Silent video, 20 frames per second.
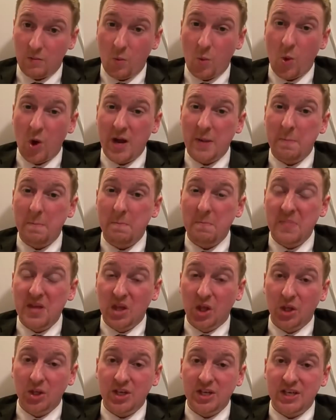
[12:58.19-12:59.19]
One
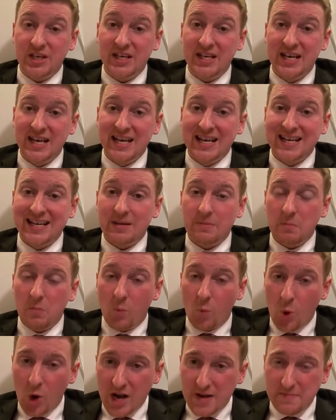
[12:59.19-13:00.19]
million,
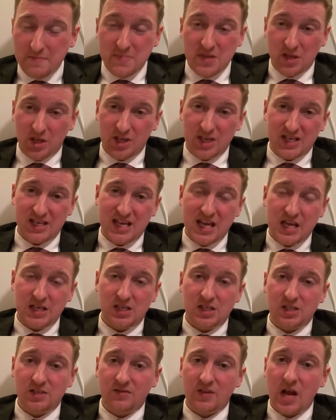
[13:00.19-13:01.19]
one million
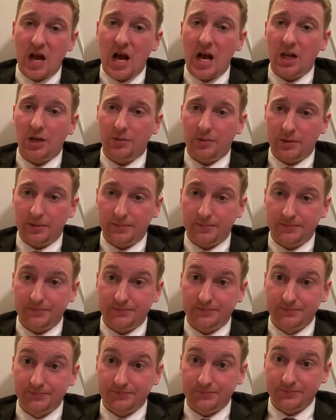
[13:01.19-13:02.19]
cases of cholera,
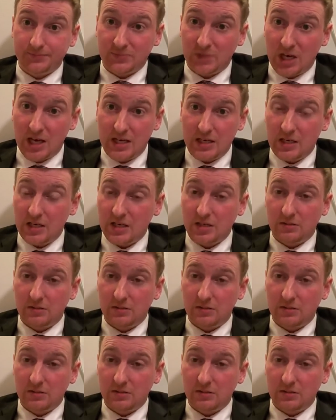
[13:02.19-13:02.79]
right?